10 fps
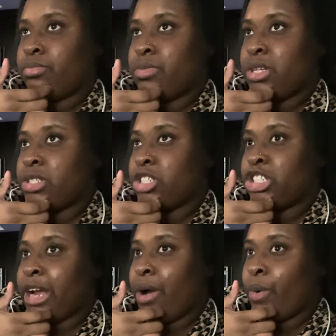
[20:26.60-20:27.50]
I took a
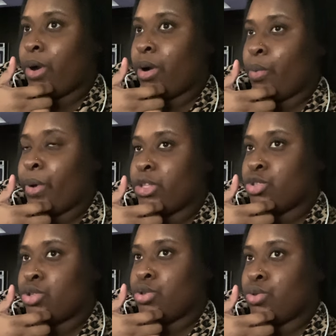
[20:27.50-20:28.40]
shower, went
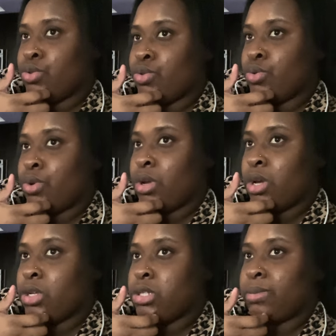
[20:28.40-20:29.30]
to,
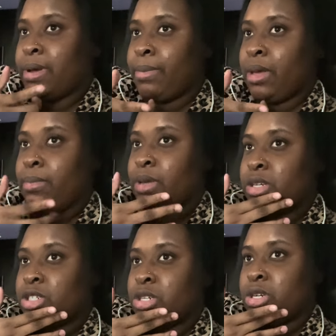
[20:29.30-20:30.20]
took my baby
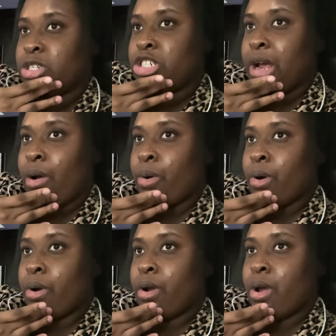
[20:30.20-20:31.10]
a, a
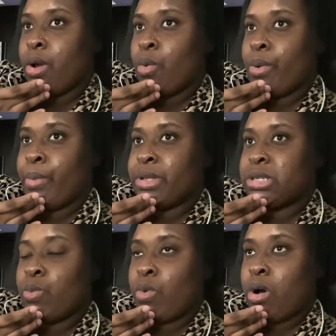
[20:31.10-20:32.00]
shower. We went
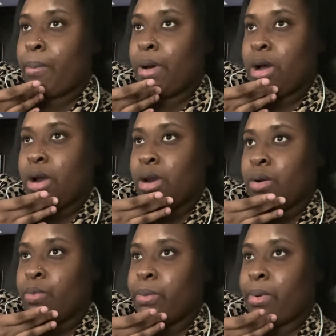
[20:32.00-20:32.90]
to Walmart.
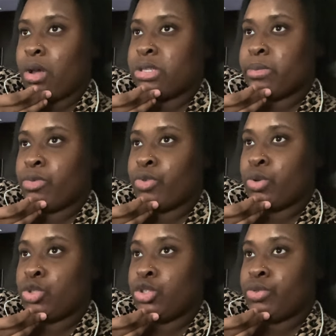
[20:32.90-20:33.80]
We bought some
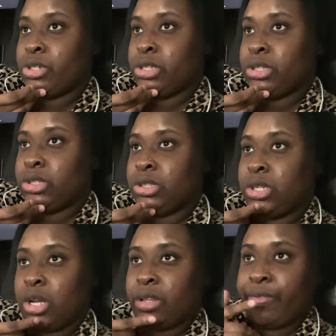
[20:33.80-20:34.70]
groceries,
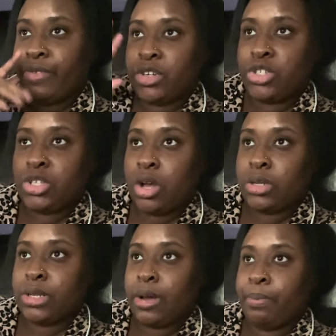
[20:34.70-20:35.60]
got the fridge
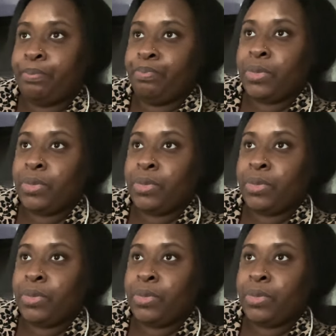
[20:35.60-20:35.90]
stocked up.